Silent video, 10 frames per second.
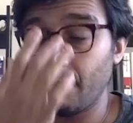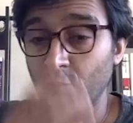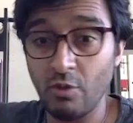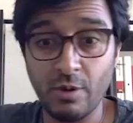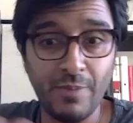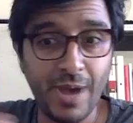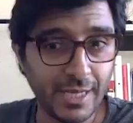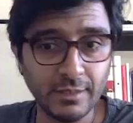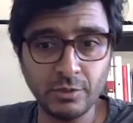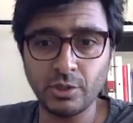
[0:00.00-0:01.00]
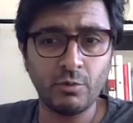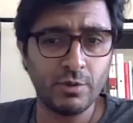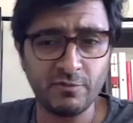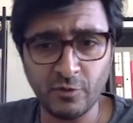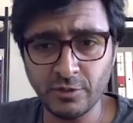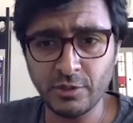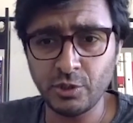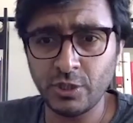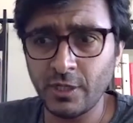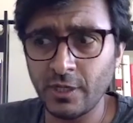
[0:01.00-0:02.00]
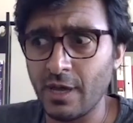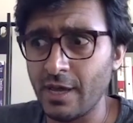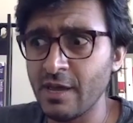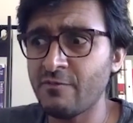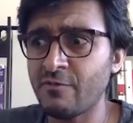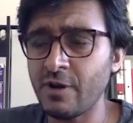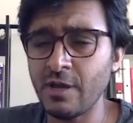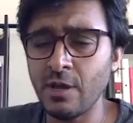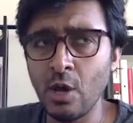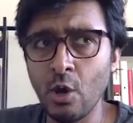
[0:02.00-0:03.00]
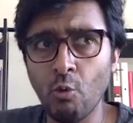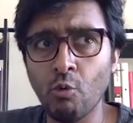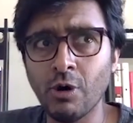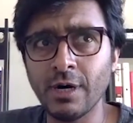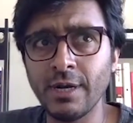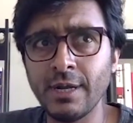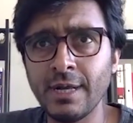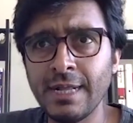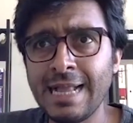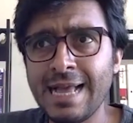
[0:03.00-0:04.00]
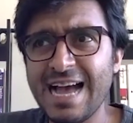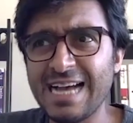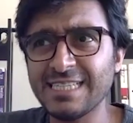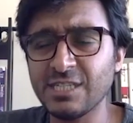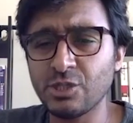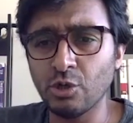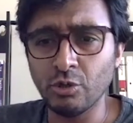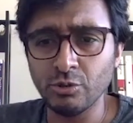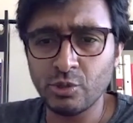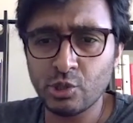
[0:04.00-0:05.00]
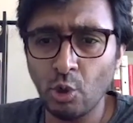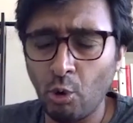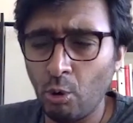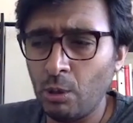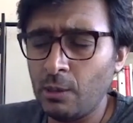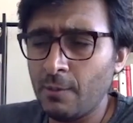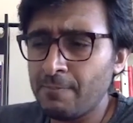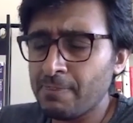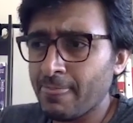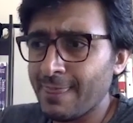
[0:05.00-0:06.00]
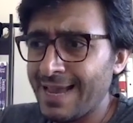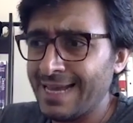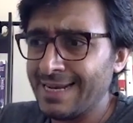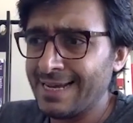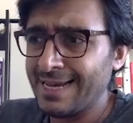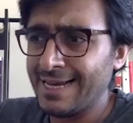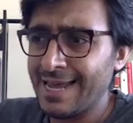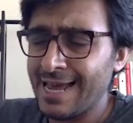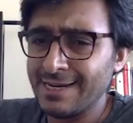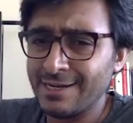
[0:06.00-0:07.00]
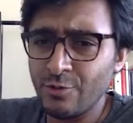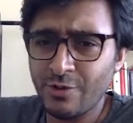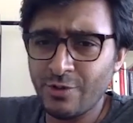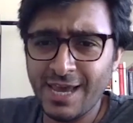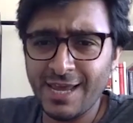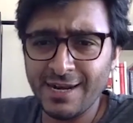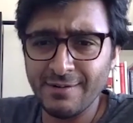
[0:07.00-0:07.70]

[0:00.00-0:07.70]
Whether back-end engineering, whether front-end engineering, everyone has its own soul, and you can